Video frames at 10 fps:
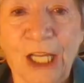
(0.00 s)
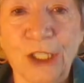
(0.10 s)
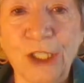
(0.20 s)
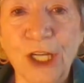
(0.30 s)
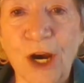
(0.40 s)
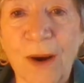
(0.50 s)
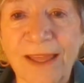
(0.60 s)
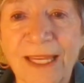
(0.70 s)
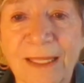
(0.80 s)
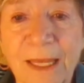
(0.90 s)
no i
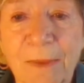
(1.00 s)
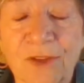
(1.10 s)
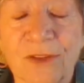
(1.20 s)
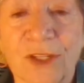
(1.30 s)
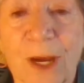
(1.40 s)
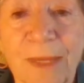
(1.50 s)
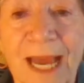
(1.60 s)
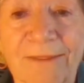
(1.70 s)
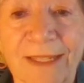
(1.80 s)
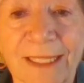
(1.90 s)
think they must have
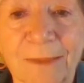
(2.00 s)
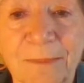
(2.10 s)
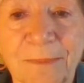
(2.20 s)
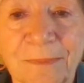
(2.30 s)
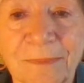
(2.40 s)
stopped having them